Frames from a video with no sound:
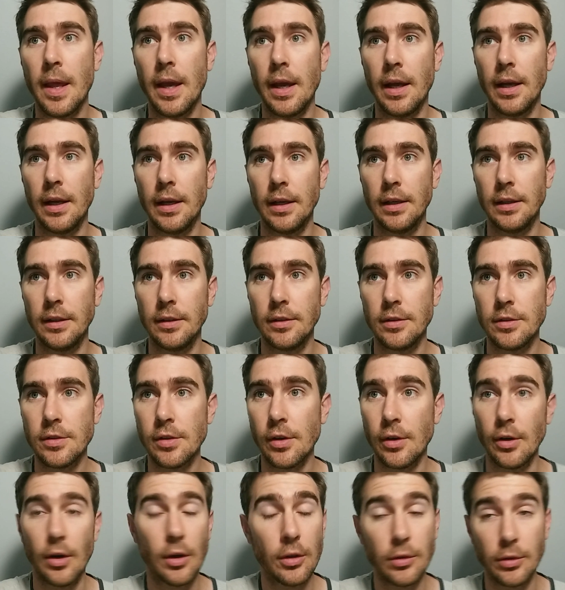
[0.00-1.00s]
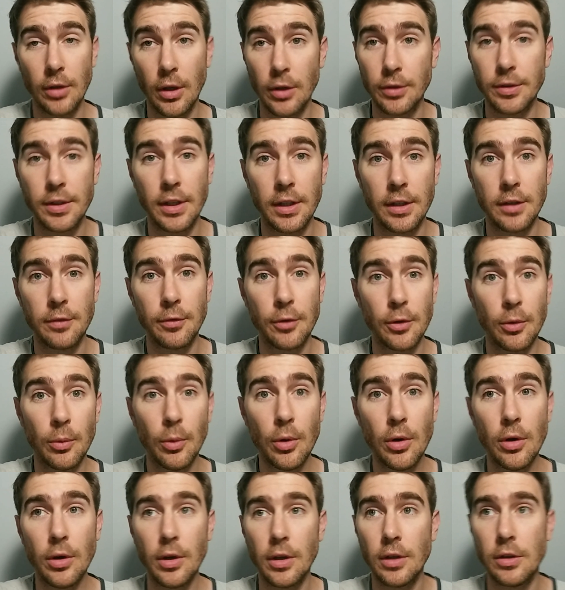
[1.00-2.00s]
and so I'll, I'll take you for a
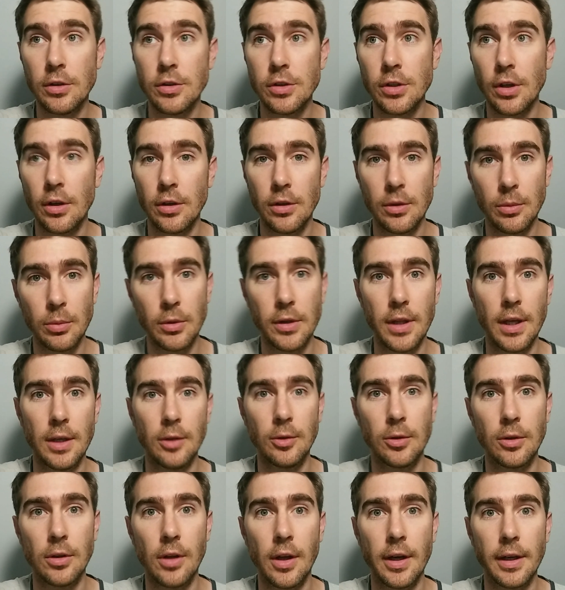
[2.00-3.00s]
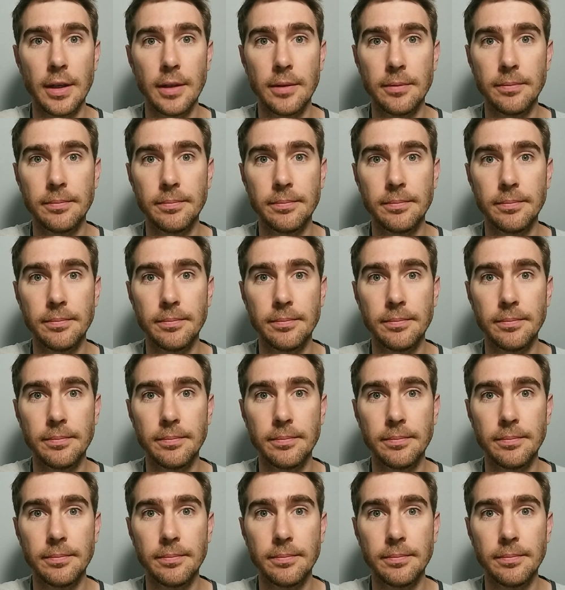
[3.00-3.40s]
walk and show you what they look like.